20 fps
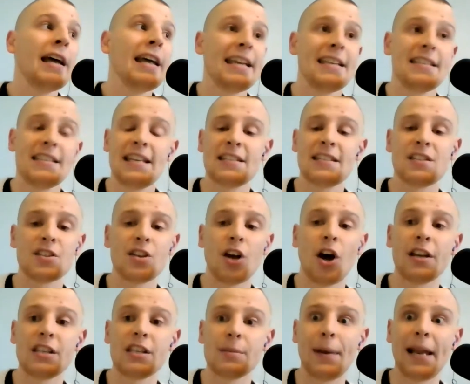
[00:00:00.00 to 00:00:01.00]
He's
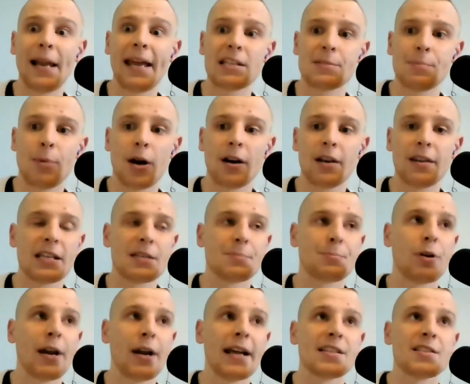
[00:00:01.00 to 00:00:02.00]
designed to play as part of this
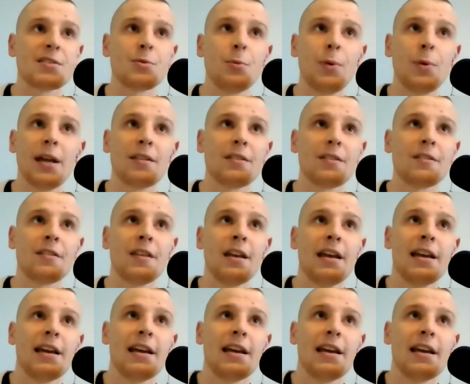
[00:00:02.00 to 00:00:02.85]
press with